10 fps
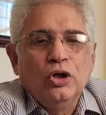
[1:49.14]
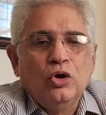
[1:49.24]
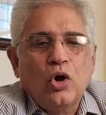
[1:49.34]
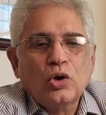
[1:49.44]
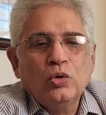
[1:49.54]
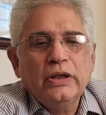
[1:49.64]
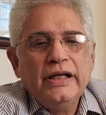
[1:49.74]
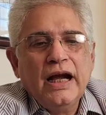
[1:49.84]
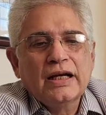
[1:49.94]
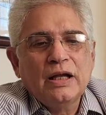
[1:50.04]
not
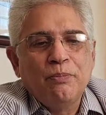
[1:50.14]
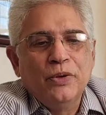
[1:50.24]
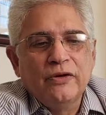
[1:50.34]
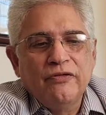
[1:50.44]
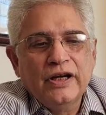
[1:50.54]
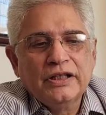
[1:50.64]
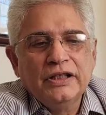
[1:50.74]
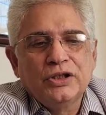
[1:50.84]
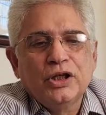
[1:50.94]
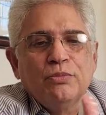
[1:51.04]
only are they perfect
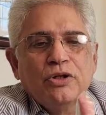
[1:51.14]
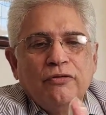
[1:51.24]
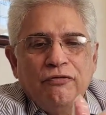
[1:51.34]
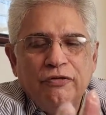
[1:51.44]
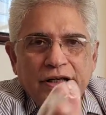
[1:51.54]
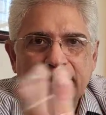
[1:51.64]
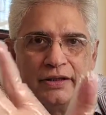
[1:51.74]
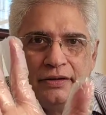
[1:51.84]
in terms of fit,